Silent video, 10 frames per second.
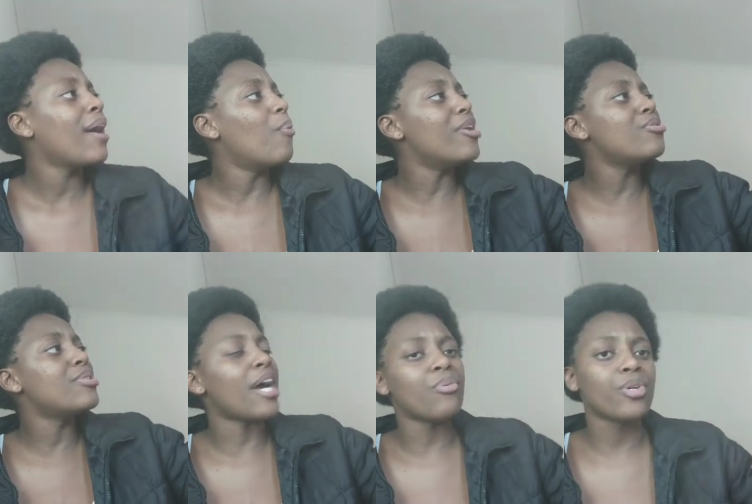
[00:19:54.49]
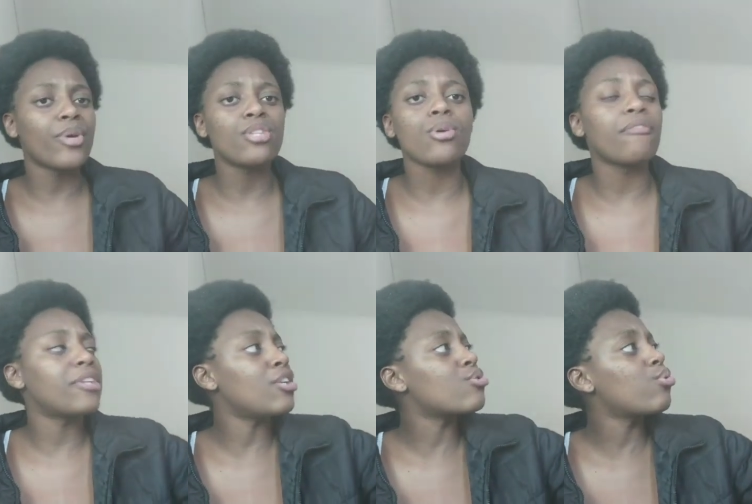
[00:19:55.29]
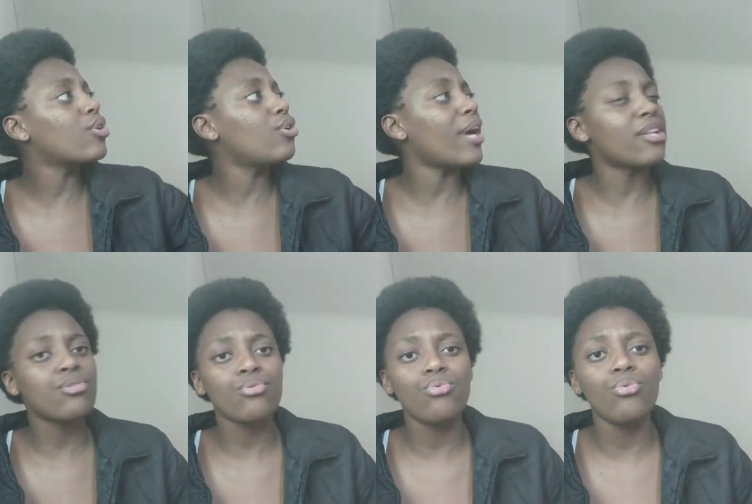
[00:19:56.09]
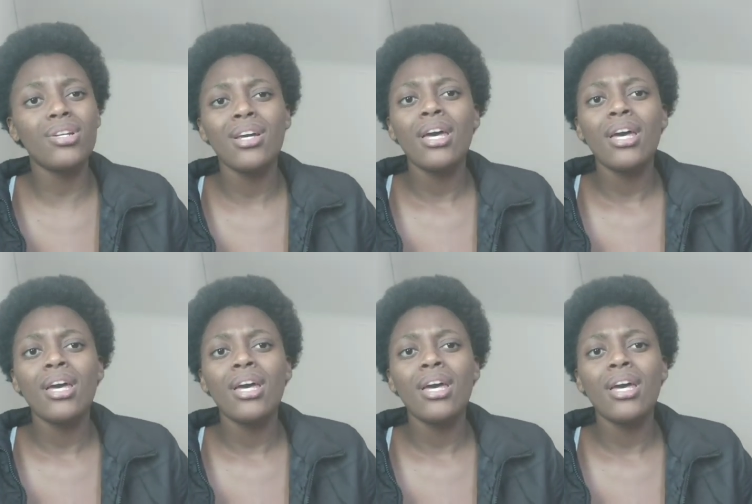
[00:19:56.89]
when you're done with grade 12, they took you at school.